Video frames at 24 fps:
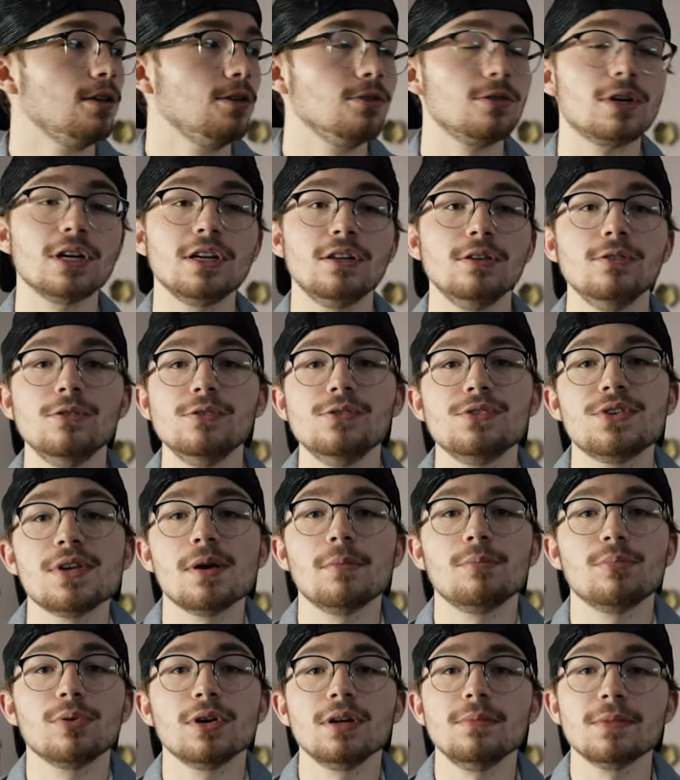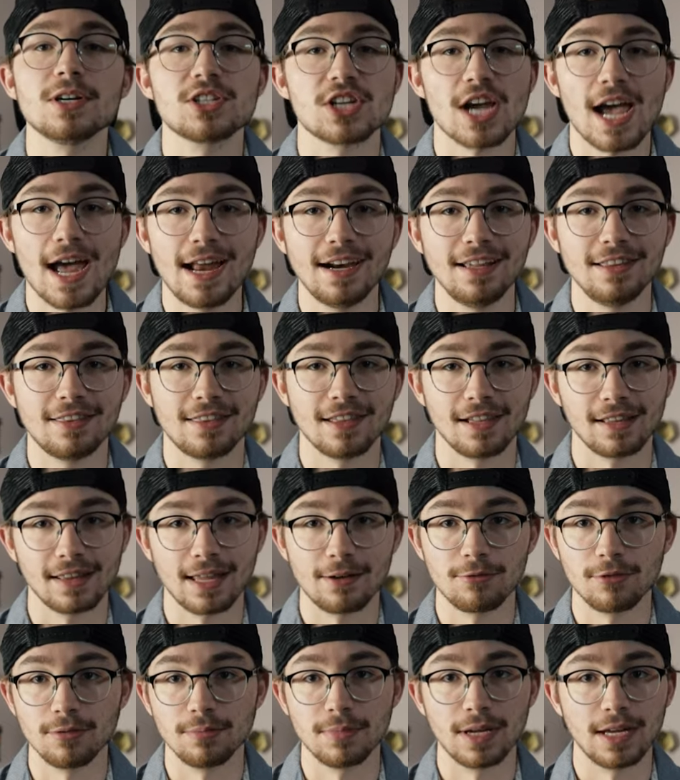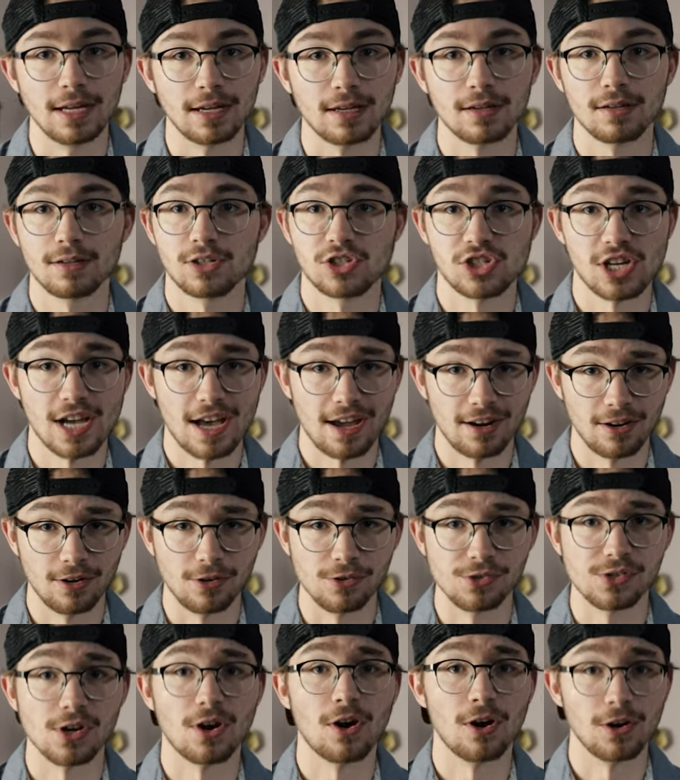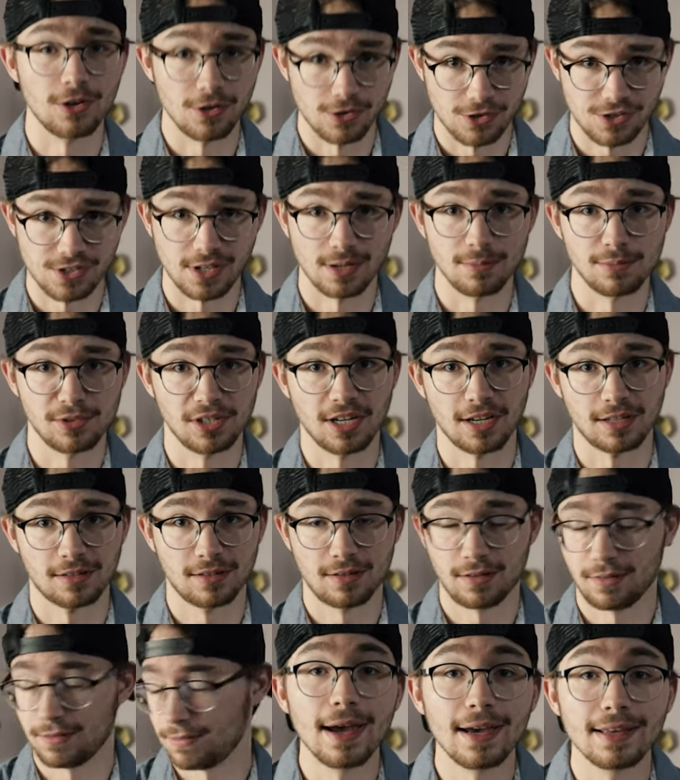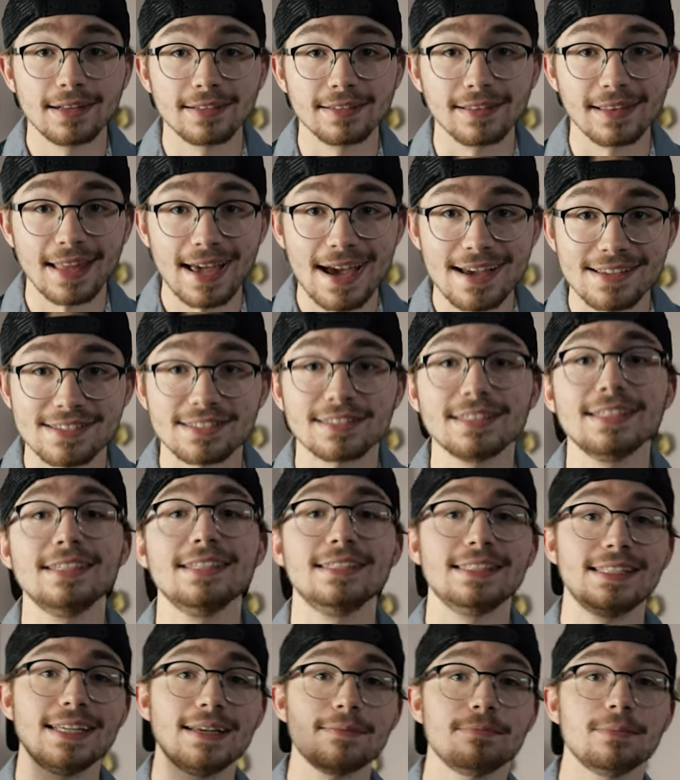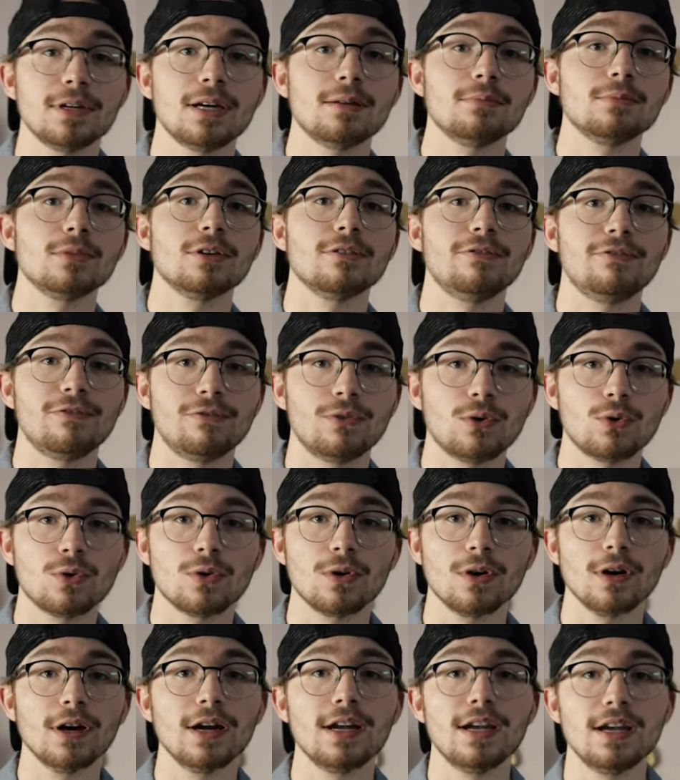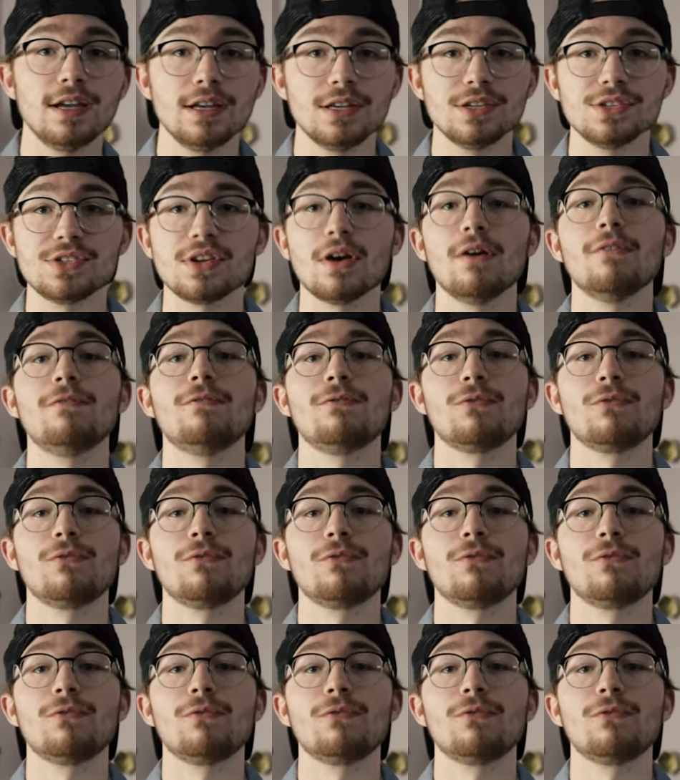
You could use pretty much anything that would make shadows on your subject. And lastly, tip number four is